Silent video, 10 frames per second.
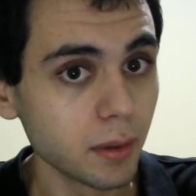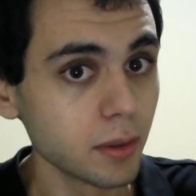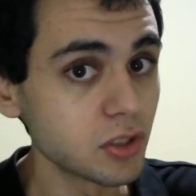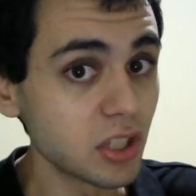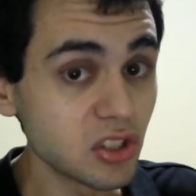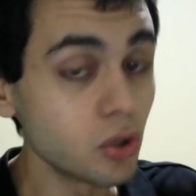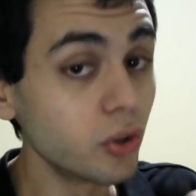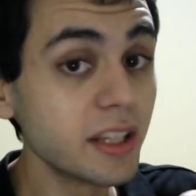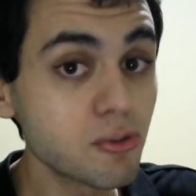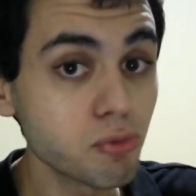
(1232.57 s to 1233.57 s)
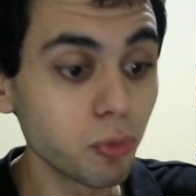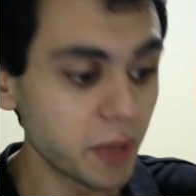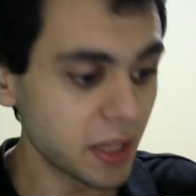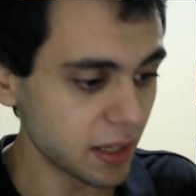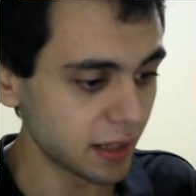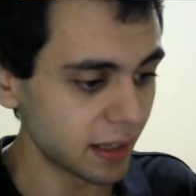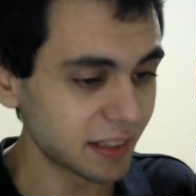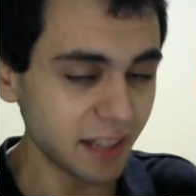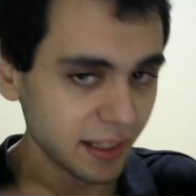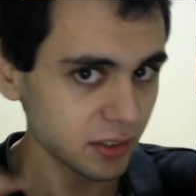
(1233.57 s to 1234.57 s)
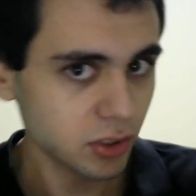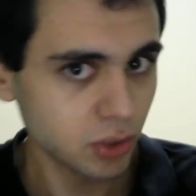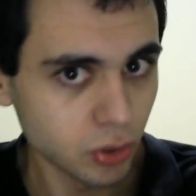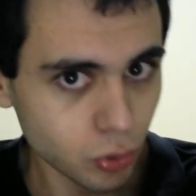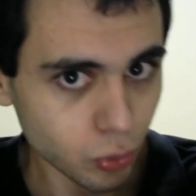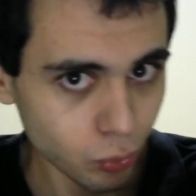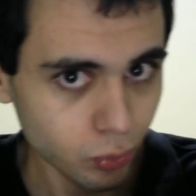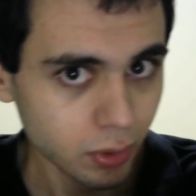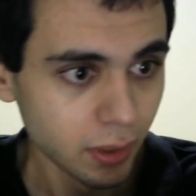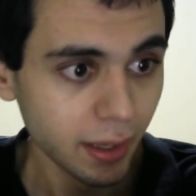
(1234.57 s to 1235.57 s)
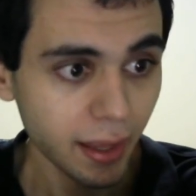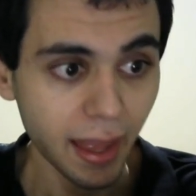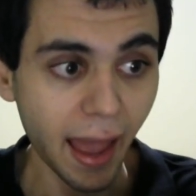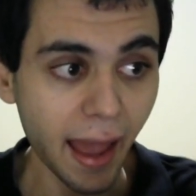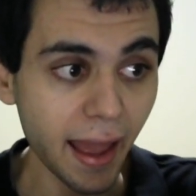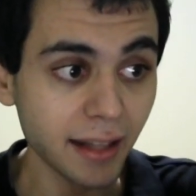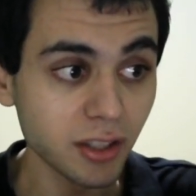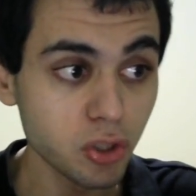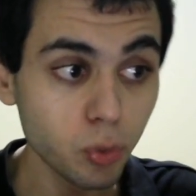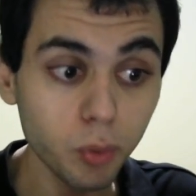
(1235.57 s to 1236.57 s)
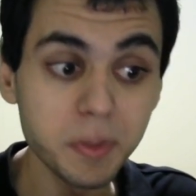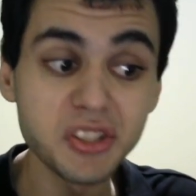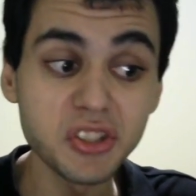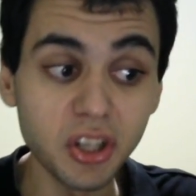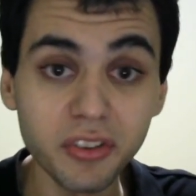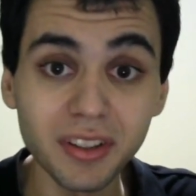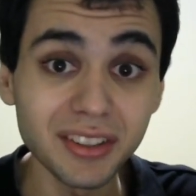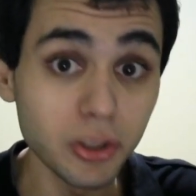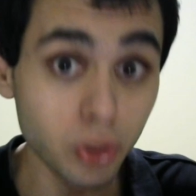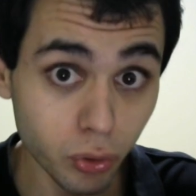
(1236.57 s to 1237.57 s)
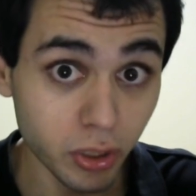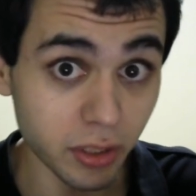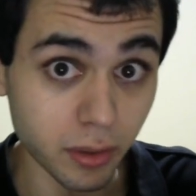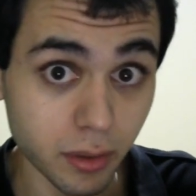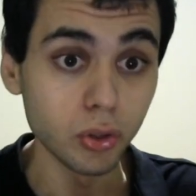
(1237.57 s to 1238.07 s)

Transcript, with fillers: Since your needs will be attended to and you will be serving the union.